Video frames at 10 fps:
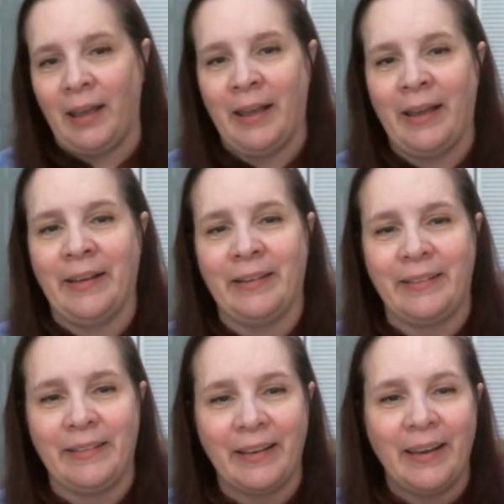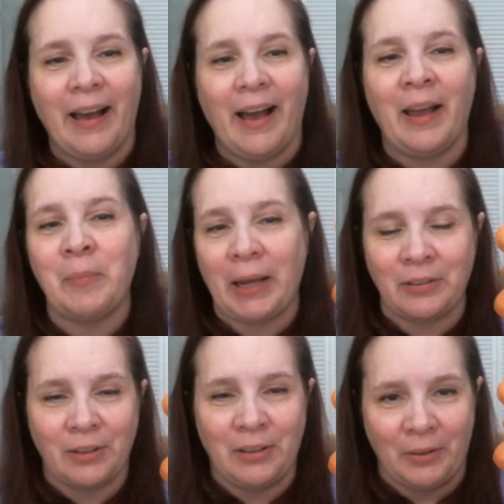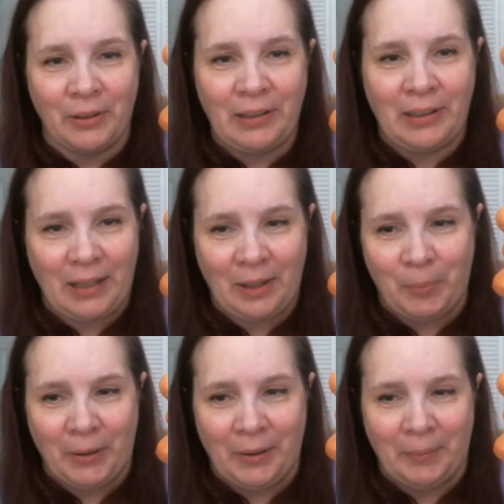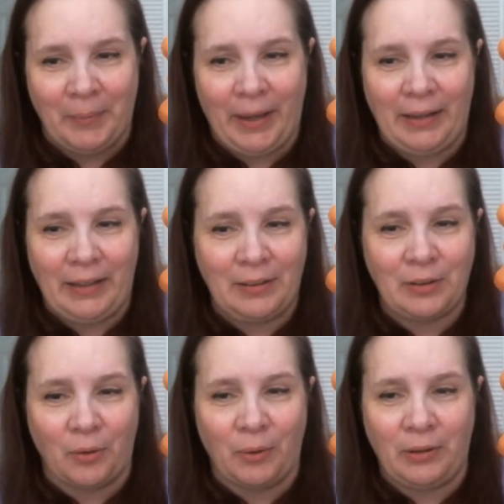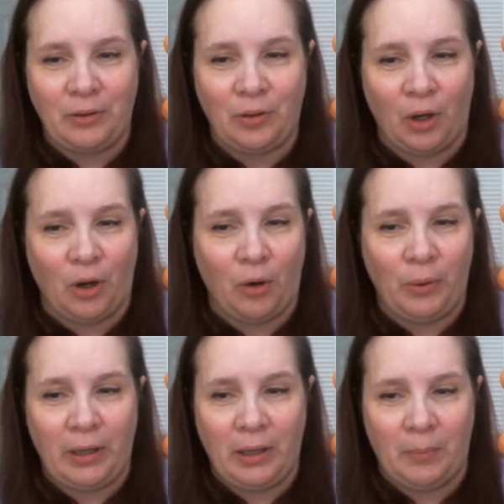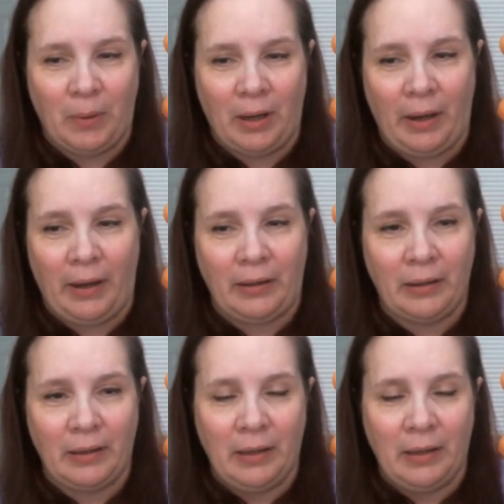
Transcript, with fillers: and I'm actually going to keep him, and he's going to go in my